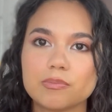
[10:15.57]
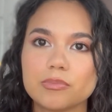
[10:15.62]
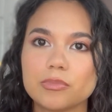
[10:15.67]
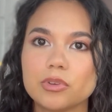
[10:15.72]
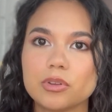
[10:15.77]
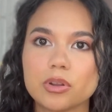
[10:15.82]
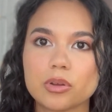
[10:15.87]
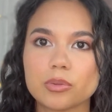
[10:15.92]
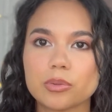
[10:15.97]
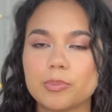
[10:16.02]

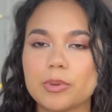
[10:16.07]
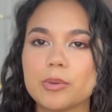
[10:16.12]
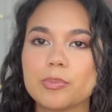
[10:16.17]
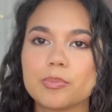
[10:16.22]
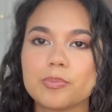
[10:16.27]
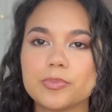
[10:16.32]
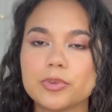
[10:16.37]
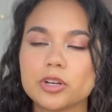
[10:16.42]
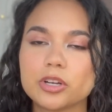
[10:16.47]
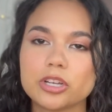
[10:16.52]

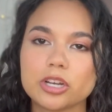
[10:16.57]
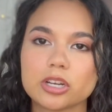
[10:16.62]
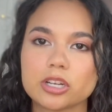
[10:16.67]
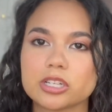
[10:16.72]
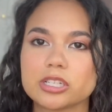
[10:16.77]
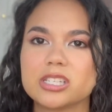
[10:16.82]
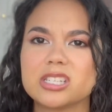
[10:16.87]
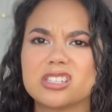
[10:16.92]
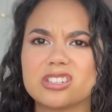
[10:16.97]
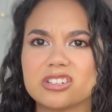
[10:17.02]
your
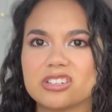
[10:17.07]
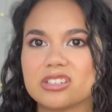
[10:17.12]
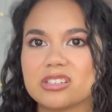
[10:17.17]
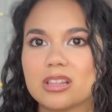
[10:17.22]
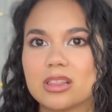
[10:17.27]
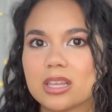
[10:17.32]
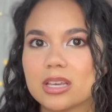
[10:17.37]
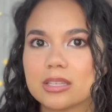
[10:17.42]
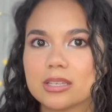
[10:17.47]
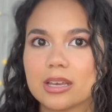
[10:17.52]
younger sisters
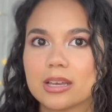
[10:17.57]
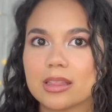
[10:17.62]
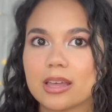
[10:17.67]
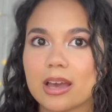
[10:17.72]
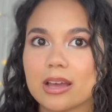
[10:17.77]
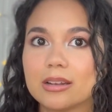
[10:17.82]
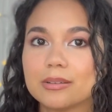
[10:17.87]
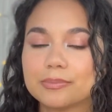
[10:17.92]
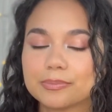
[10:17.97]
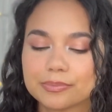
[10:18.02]
and things like that.